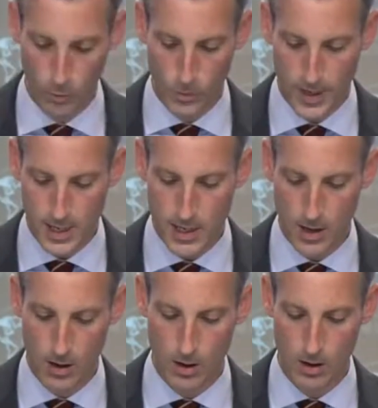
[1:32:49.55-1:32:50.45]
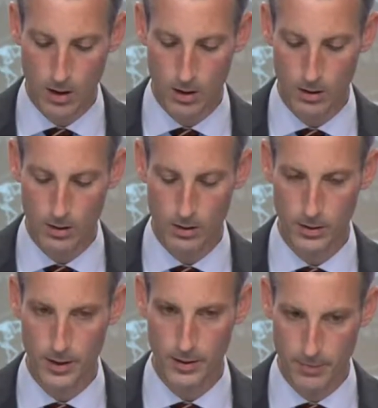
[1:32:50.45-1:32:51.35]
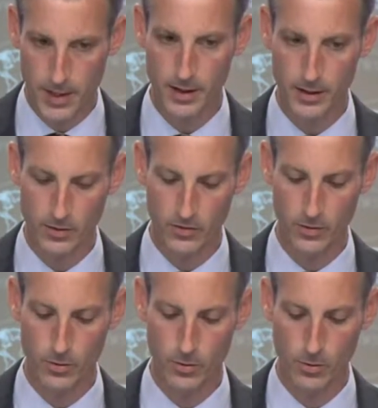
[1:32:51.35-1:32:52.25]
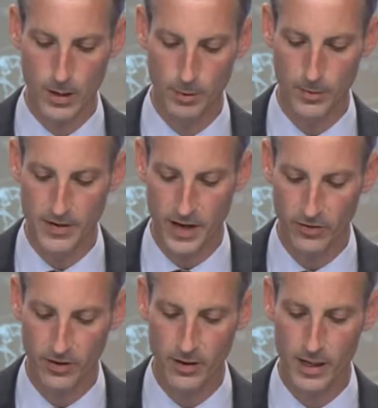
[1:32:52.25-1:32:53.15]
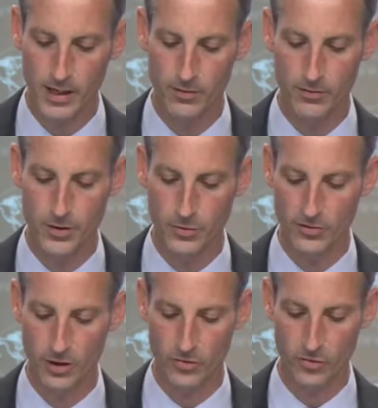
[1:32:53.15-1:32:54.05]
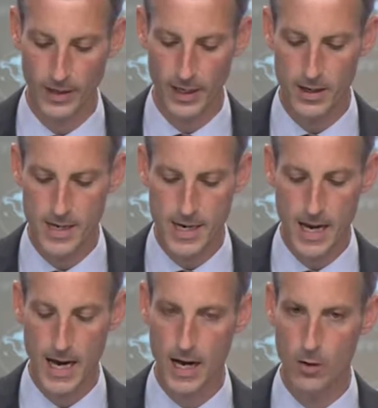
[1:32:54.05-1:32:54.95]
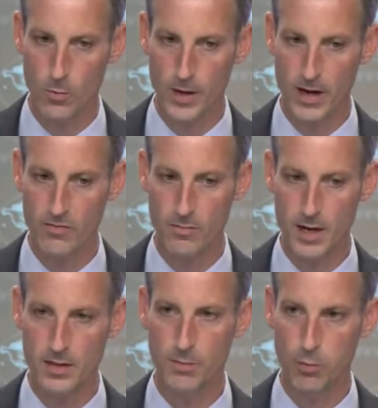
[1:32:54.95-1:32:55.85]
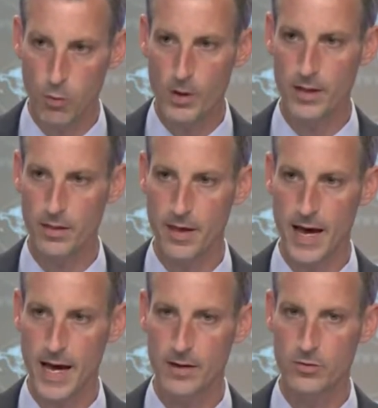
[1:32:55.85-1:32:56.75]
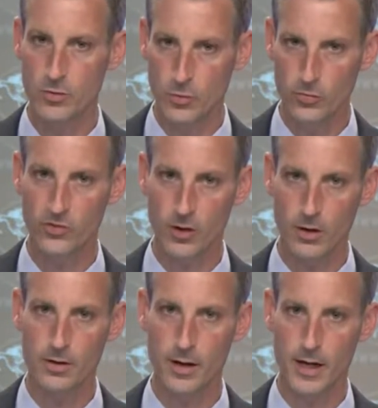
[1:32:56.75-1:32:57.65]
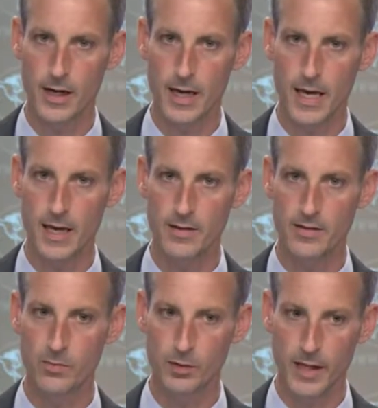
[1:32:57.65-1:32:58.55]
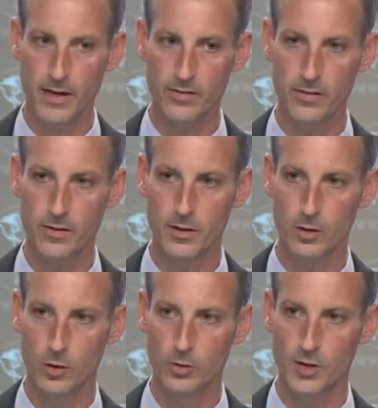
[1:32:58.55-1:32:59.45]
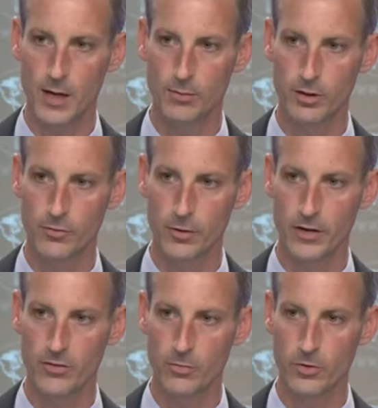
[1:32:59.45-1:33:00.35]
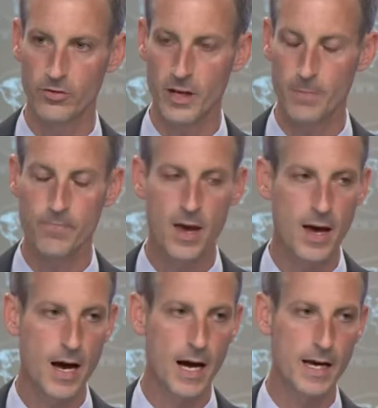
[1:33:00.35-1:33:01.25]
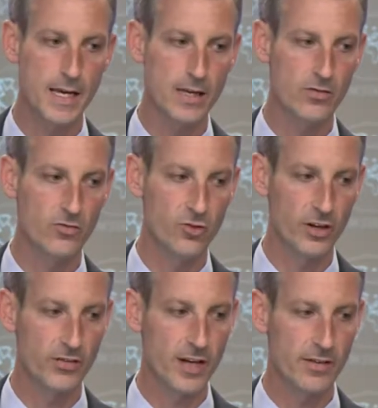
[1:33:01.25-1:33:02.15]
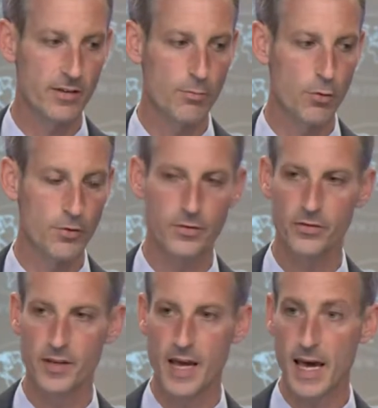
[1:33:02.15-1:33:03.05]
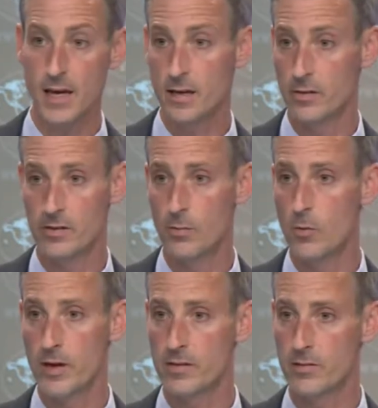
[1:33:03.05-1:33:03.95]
we are committed to implementation of the New START treaty. We have made the point that New START and its place in the global nonproliferation regime is just as important today and in some ways